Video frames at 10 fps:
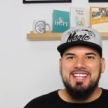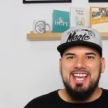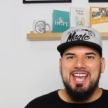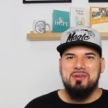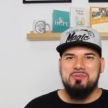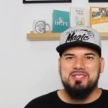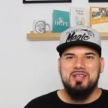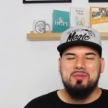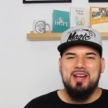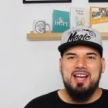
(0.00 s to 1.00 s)
Hey, what's
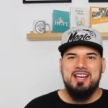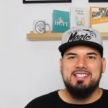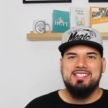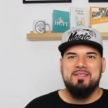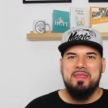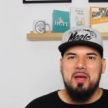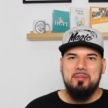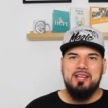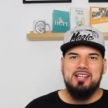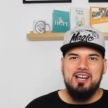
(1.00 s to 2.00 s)
up guys?
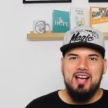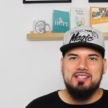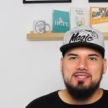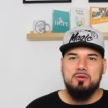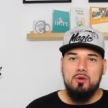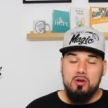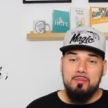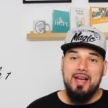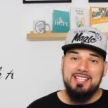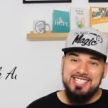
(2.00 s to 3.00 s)
I'm Nick Acosta. Welcome
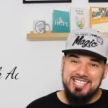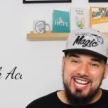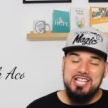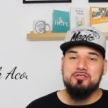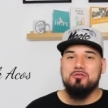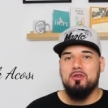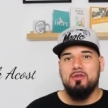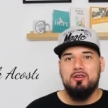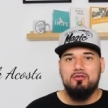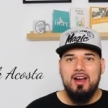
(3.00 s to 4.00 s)
back to Let's Grow
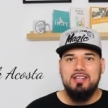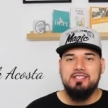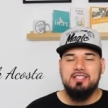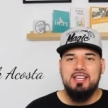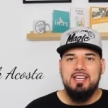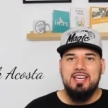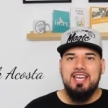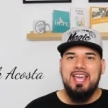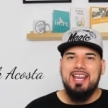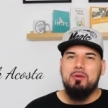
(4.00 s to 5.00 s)
in Christ.
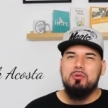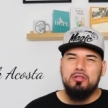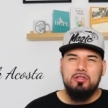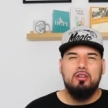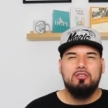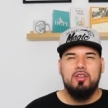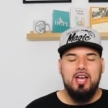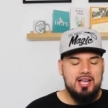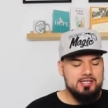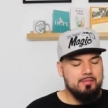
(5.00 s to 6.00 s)
And I want to talk to you
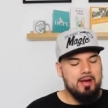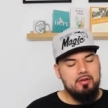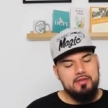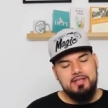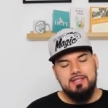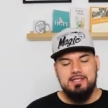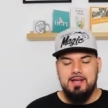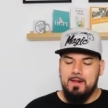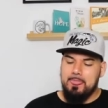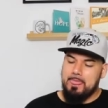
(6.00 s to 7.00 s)
guys about this
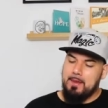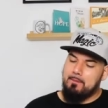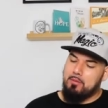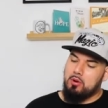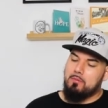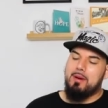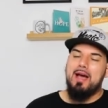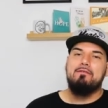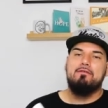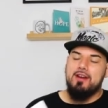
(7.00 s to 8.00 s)
book
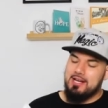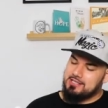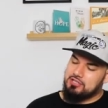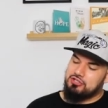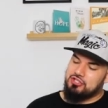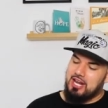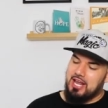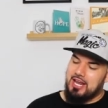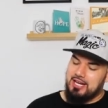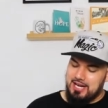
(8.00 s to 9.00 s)
by Francis
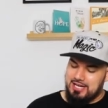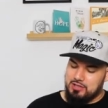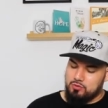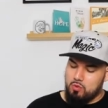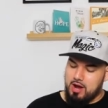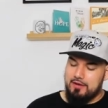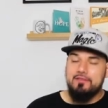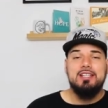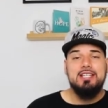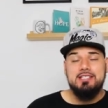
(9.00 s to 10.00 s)
Chan and his
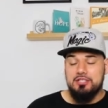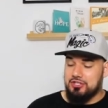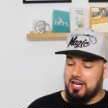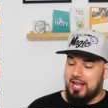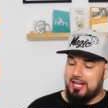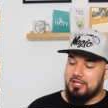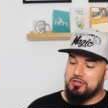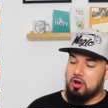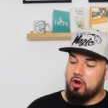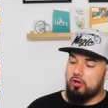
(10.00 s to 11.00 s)
wife Lisa Chan. It's
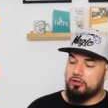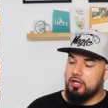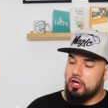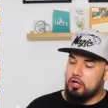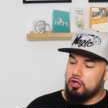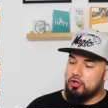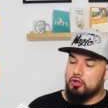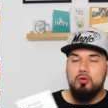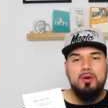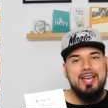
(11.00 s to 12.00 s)
called
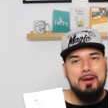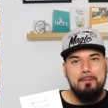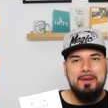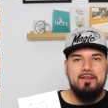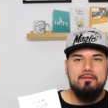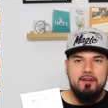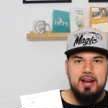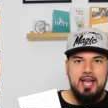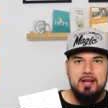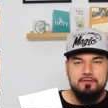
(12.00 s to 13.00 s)
You and Me
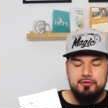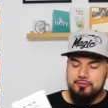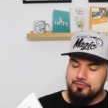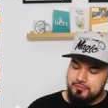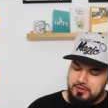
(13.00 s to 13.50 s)
Forever,